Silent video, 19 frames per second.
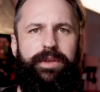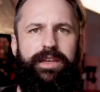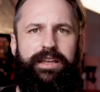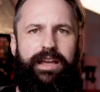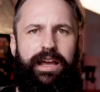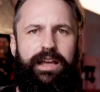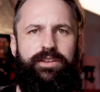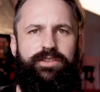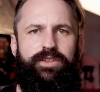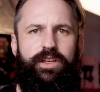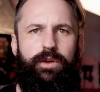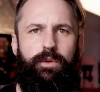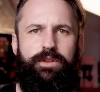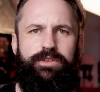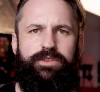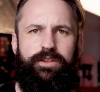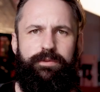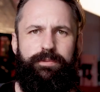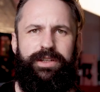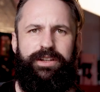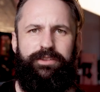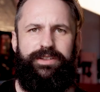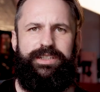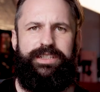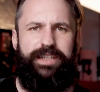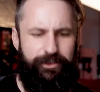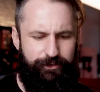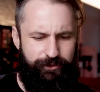be a case that you want a bit of a
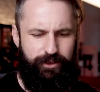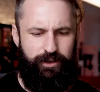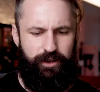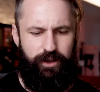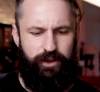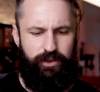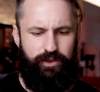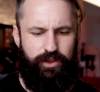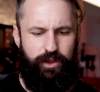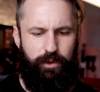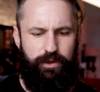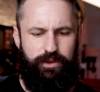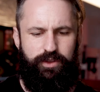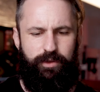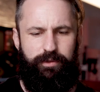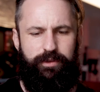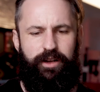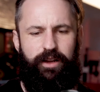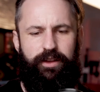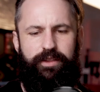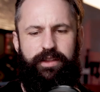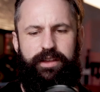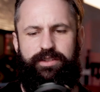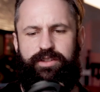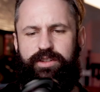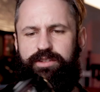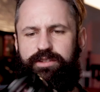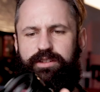different look. So you want something like
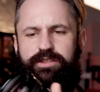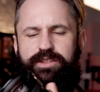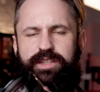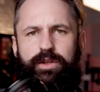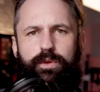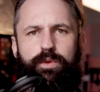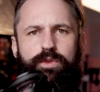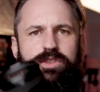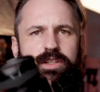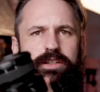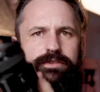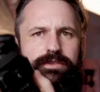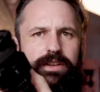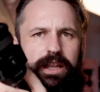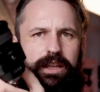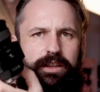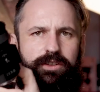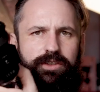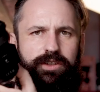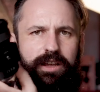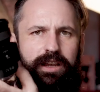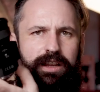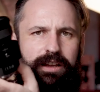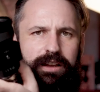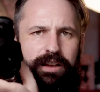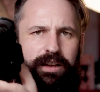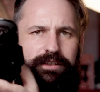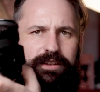this. This is a tilt shift lens.
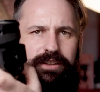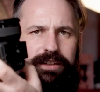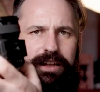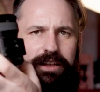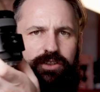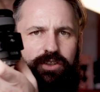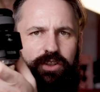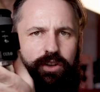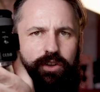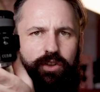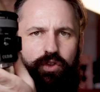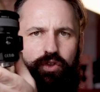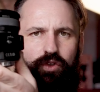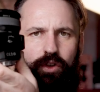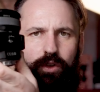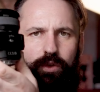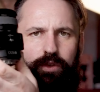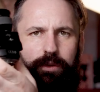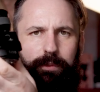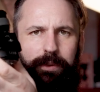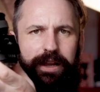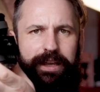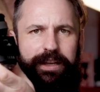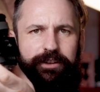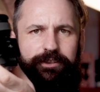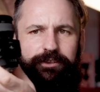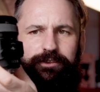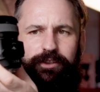And this lets you control the
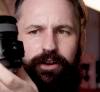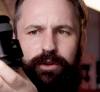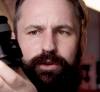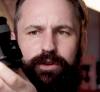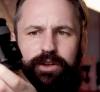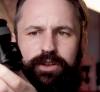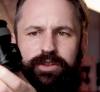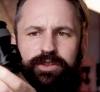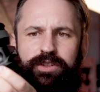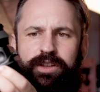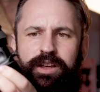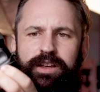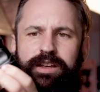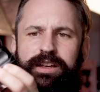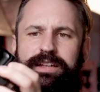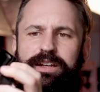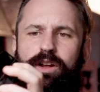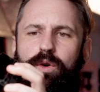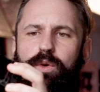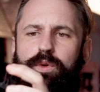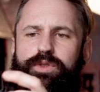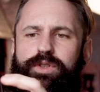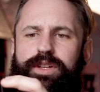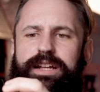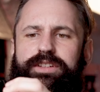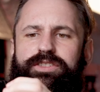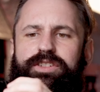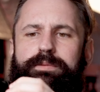plane of focus it
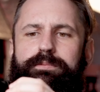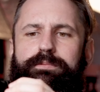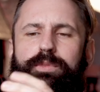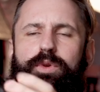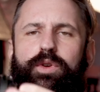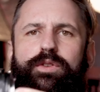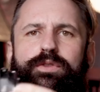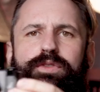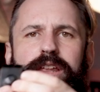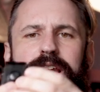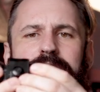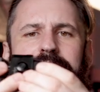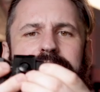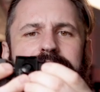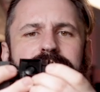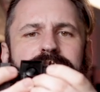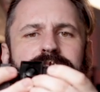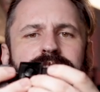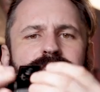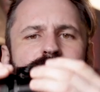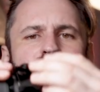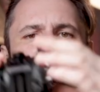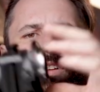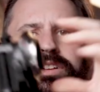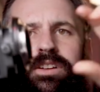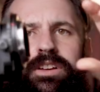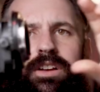also lets you move the lens